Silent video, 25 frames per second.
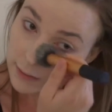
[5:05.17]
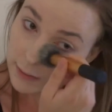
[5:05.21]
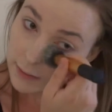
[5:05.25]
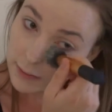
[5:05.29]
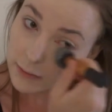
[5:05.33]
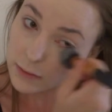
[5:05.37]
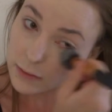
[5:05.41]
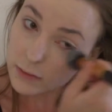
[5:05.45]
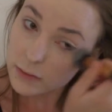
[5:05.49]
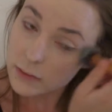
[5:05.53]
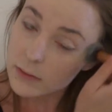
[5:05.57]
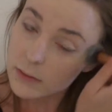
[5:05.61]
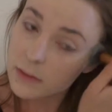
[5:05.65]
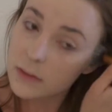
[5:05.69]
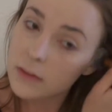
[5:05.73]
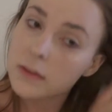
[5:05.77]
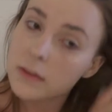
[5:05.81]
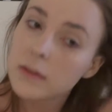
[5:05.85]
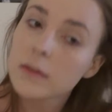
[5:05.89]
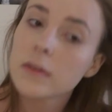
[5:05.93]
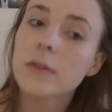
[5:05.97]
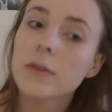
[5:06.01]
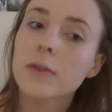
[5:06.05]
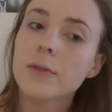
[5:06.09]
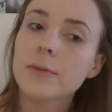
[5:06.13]

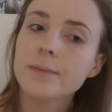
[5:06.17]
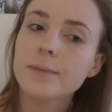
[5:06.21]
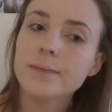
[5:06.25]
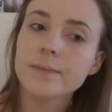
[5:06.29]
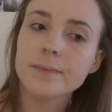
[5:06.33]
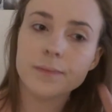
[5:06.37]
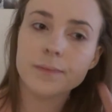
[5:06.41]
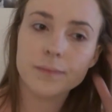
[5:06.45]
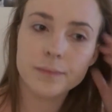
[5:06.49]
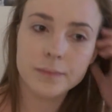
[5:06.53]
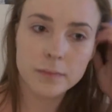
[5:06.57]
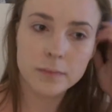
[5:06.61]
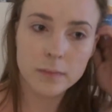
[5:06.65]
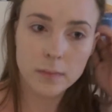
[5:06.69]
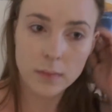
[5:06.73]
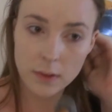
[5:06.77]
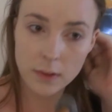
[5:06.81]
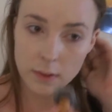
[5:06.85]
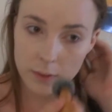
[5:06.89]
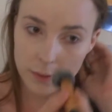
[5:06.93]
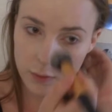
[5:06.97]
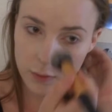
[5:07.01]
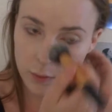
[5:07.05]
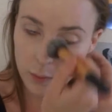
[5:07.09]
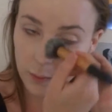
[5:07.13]
Just
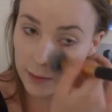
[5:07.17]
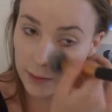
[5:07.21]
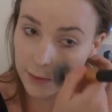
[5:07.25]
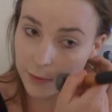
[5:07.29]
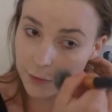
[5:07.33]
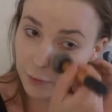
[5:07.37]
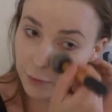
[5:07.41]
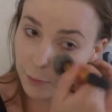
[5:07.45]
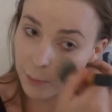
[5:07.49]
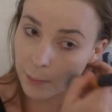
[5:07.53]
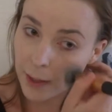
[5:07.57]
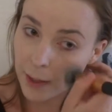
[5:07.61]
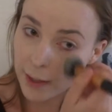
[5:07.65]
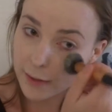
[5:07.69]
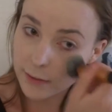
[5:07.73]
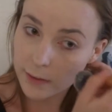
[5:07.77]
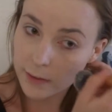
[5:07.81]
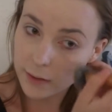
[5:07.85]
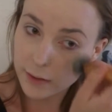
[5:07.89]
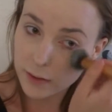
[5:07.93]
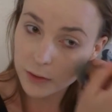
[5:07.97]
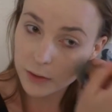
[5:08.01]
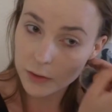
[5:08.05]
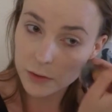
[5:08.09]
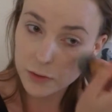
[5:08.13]
quite dramatic,
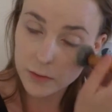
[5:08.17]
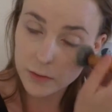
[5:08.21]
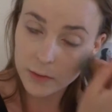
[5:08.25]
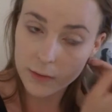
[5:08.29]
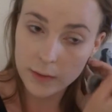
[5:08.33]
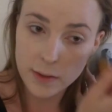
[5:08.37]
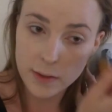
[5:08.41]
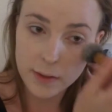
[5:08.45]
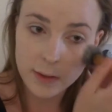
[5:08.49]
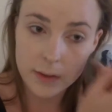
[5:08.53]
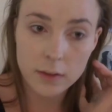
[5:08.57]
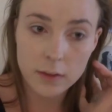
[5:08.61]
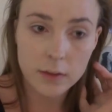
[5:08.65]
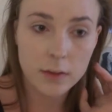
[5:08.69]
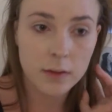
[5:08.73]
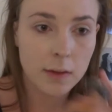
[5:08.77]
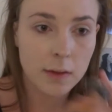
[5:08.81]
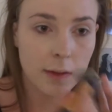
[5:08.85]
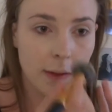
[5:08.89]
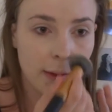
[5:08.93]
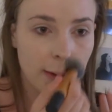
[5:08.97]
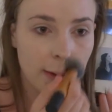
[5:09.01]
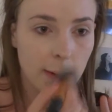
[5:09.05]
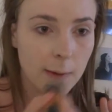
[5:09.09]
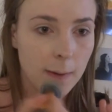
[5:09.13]
I should say.
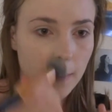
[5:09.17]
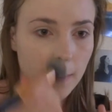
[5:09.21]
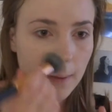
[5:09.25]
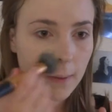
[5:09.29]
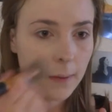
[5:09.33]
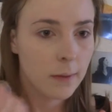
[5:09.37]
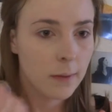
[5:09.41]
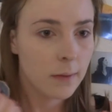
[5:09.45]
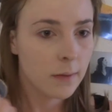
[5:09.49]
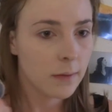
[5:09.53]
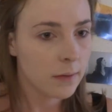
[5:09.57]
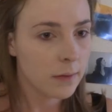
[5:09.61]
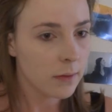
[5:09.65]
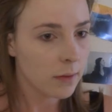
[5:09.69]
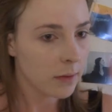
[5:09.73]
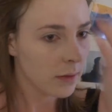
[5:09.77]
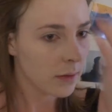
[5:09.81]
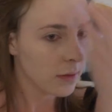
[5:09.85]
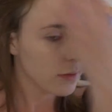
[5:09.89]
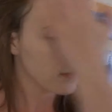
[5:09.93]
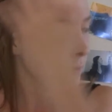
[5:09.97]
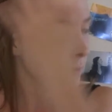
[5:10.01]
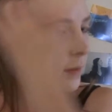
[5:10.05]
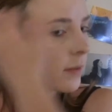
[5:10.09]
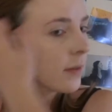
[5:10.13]
It's not
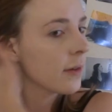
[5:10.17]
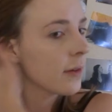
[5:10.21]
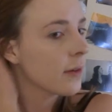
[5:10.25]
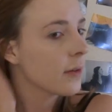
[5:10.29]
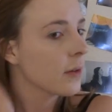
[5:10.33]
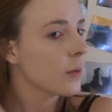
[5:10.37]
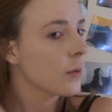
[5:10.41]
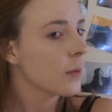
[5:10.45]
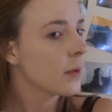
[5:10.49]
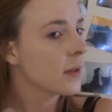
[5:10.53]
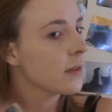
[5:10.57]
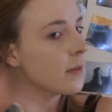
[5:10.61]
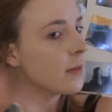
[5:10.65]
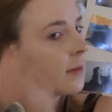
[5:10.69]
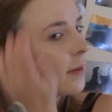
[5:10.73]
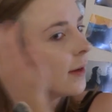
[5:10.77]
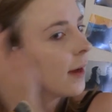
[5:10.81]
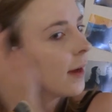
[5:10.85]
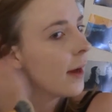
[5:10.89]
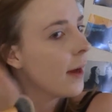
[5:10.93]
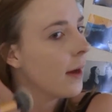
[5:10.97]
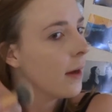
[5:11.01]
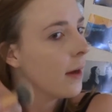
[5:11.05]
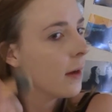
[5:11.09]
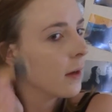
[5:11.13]
necessarily always
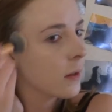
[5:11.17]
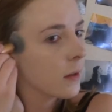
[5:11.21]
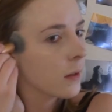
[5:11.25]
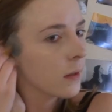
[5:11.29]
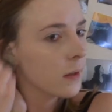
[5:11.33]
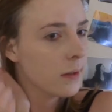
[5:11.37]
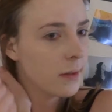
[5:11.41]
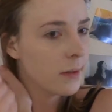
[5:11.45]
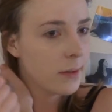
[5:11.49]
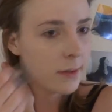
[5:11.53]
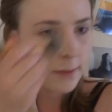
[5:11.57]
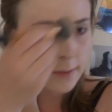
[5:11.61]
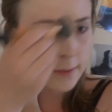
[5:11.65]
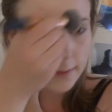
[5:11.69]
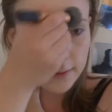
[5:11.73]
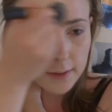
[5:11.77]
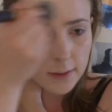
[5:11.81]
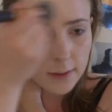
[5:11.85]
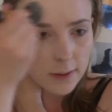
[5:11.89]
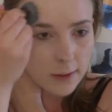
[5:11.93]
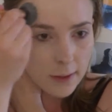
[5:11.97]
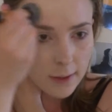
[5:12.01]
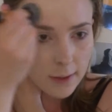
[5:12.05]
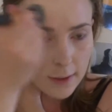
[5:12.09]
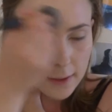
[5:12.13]
dark.
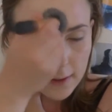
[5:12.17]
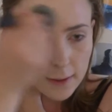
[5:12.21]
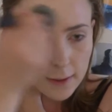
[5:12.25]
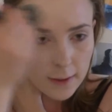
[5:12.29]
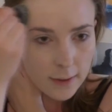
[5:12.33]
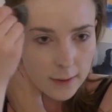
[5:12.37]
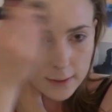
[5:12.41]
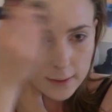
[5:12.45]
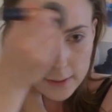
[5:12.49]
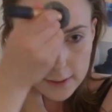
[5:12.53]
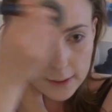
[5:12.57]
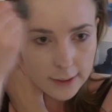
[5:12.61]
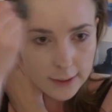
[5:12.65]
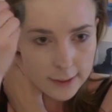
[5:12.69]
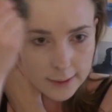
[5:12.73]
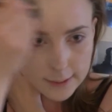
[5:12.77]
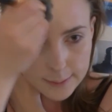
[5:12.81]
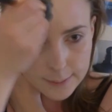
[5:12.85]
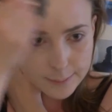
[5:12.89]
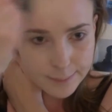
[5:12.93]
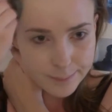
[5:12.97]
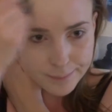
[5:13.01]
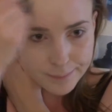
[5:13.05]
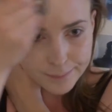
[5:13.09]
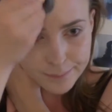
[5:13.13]

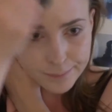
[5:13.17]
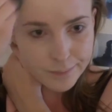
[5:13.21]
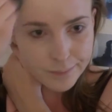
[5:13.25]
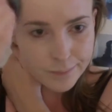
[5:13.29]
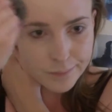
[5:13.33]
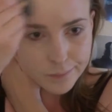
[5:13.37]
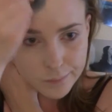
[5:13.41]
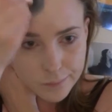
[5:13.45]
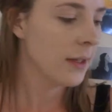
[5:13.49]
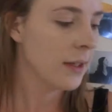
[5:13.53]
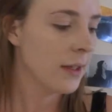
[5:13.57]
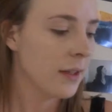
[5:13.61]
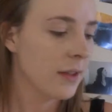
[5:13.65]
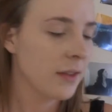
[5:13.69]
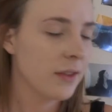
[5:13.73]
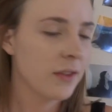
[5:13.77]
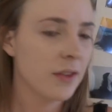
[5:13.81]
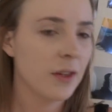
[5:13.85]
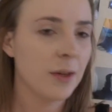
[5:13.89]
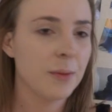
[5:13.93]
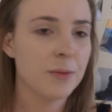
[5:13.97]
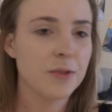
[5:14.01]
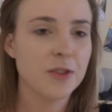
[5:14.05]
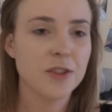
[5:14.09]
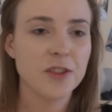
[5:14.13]
So
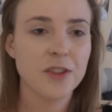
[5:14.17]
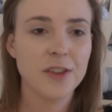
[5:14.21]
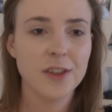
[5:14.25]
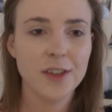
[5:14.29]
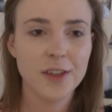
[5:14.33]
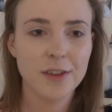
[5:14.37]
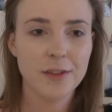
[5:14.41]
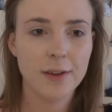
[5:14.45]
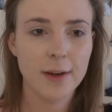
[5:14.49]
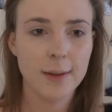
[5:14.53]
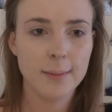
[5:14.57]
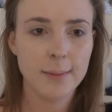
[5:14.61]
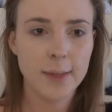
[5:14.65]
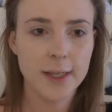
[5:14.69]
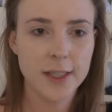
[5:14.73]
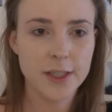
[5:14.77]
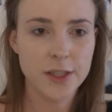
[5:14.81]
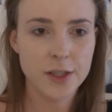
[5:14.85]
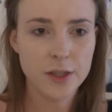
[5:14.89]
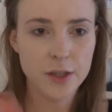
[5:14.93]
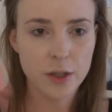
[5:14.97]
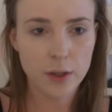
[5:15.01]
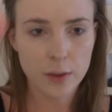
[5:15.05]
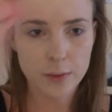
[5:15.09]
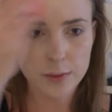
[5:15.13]
I'm just going to grab my
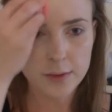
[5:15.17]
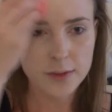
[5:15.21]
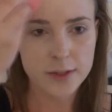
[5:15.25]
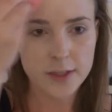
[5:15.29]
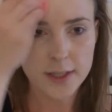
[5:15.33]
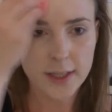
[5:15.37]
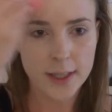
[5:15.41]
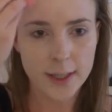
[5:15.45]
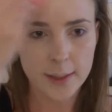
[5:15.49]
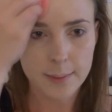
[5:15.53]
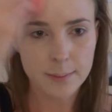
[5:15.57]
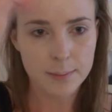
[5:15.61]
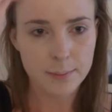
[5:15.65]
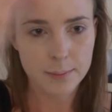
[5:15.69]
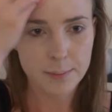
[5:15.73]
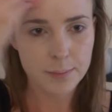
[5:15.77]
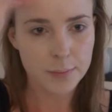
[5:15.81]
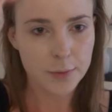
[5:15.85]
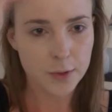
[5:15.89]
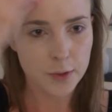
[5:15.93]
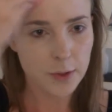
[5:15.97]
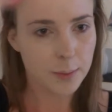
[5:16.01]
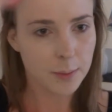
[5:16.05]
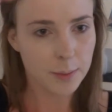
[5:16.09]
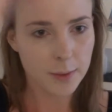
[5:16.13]
non-damp
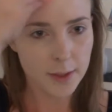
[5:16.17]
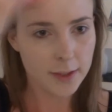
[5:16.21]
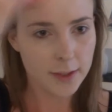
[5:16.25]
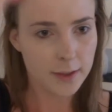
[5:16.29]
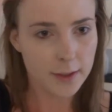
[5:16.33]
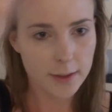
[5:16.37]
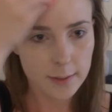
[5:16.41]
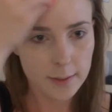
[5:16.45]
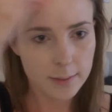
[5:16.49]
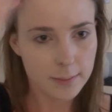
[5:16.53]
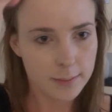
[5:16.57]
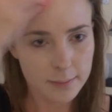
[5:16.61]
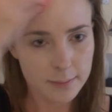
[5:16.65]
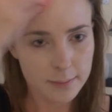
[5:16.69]
beauty blender.